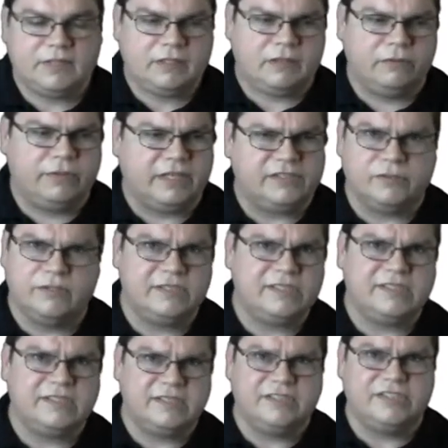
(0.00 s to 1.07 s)
Okay, so this
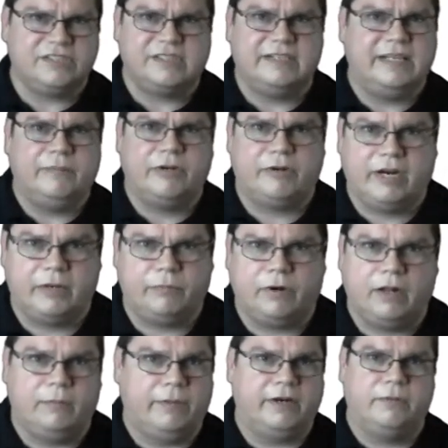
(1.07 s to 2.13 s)
isn't just a Democratic
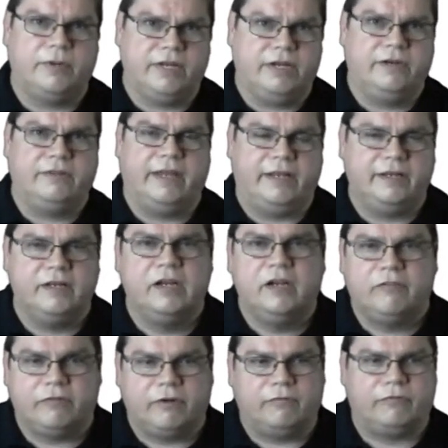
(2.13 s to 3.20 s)
problem. I don't want to hear that
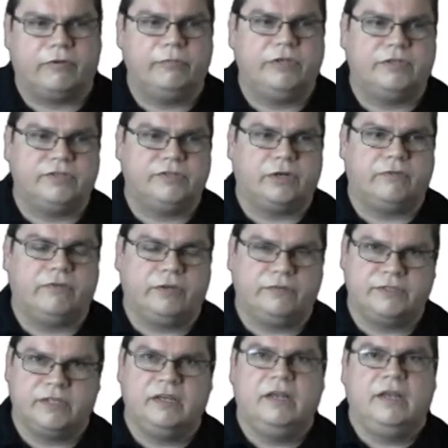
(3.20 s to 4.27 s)
from you
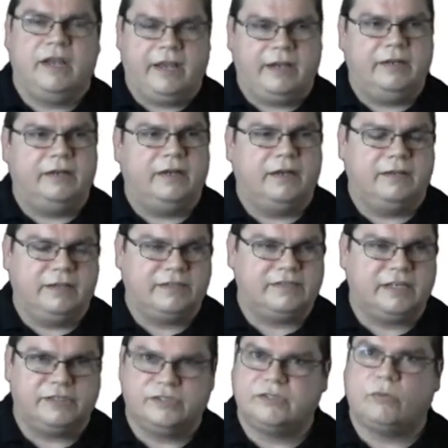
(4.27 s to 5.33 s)
conservatives. And it's
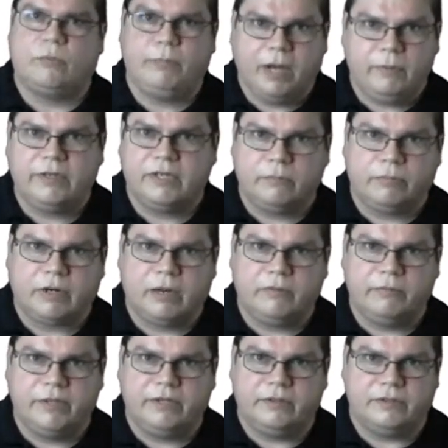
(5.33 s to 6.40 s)
not just a Republican
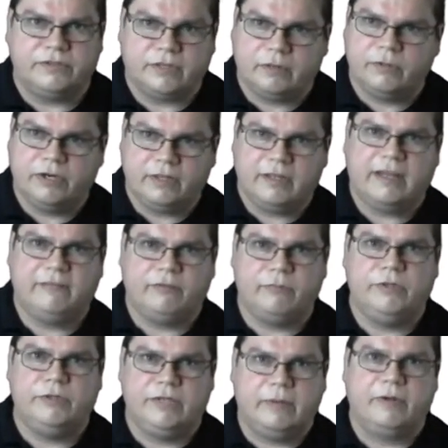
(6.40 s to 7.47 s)
problem either. So I don't want to hear that
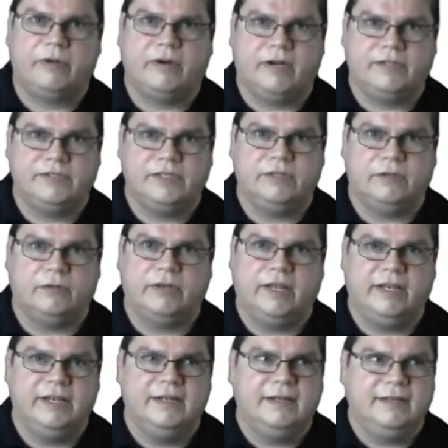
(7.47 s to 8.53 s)
from you Democrats either.
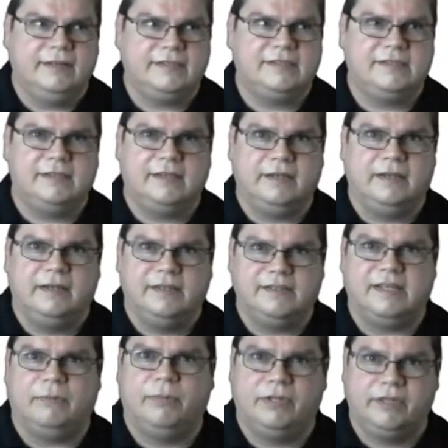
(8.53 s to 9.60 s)
Okay, this is
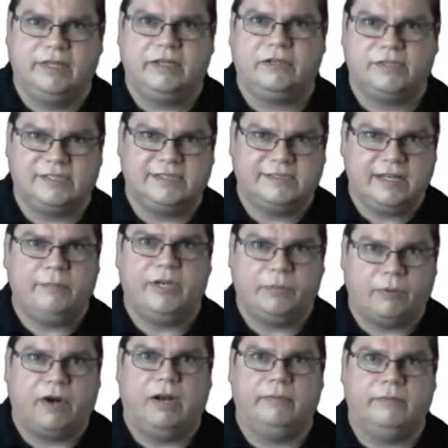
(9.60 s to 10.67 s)
a political systemic
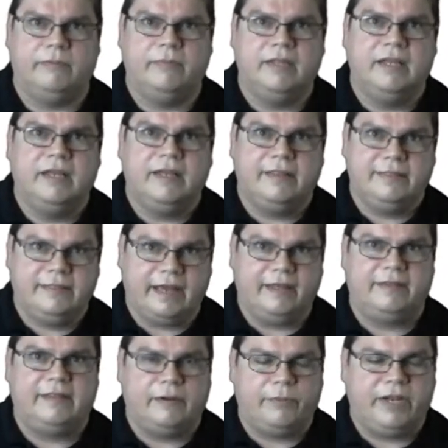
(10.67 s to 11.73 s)
problem
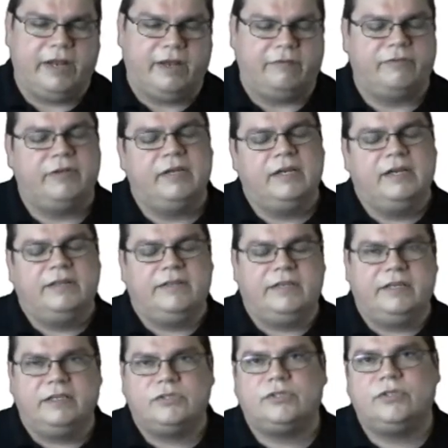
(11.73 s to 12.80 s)
that we have.
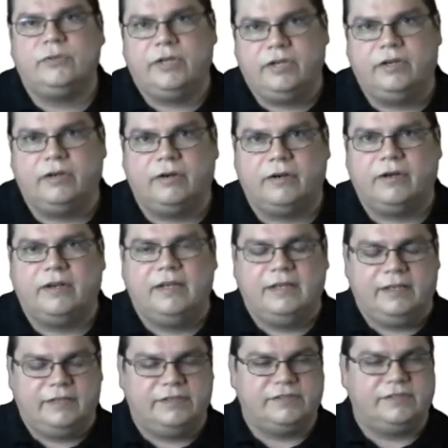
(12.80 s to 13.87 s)
The issue here
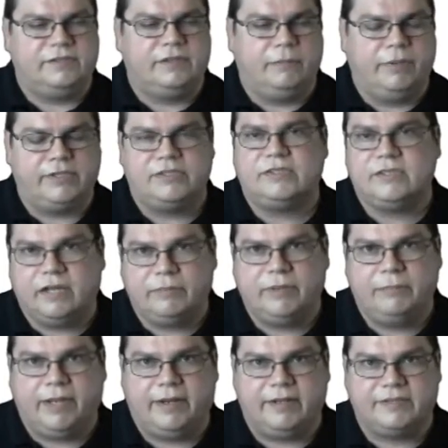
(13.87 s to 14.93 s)
is the budget's not
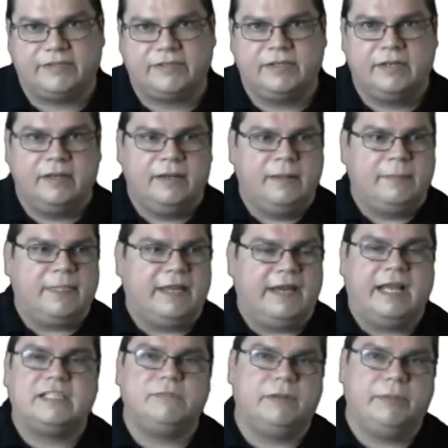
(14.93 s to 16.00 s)
been passed, and it
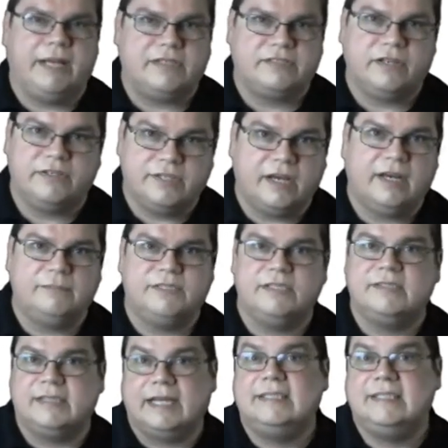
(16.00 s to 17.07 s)
hasn't been passed on time
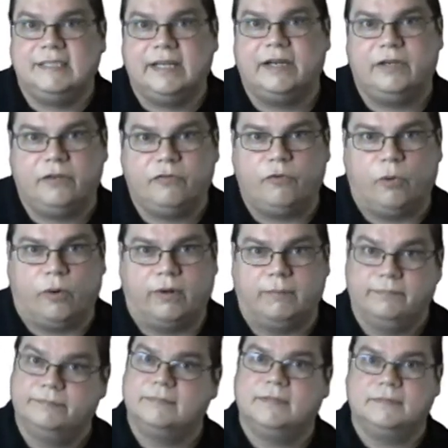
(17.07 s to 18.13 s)
since
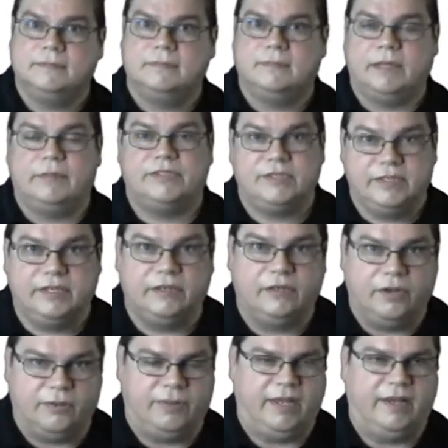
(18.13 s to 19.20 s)
1994. I bet you didn't
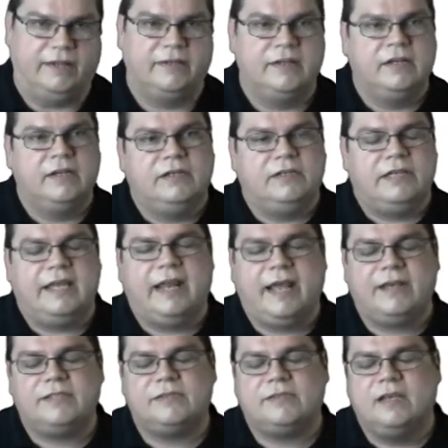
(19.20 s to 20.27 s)
know that. It
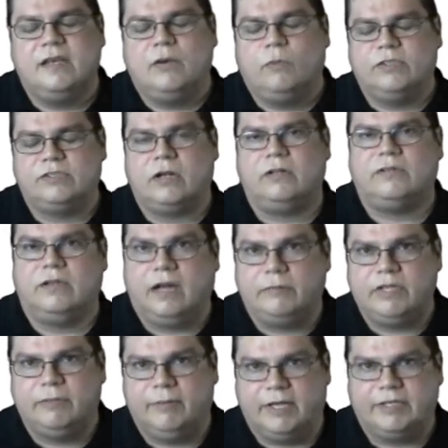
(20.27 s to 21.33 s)
has, what's called an
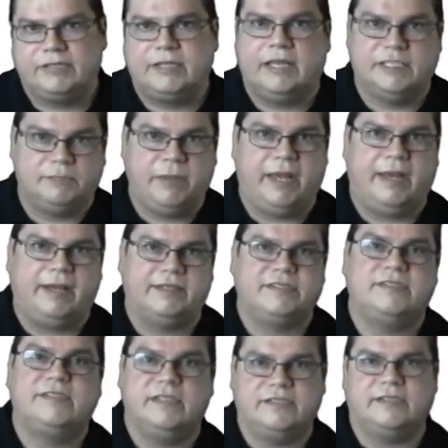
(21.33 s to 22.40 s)
omnibus, has
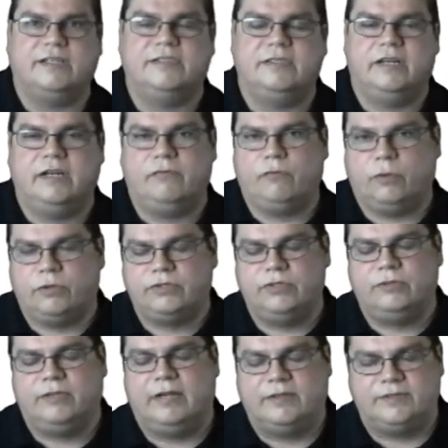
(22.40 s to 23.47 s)
passed since 1994 to
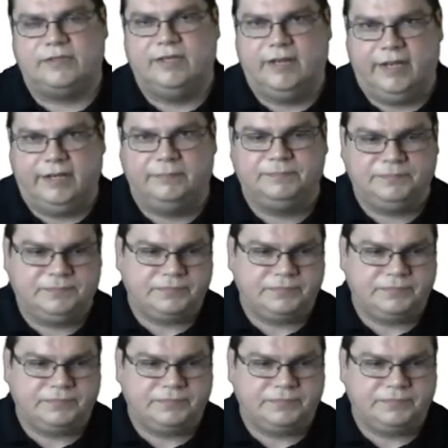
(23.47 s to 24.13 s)
2008.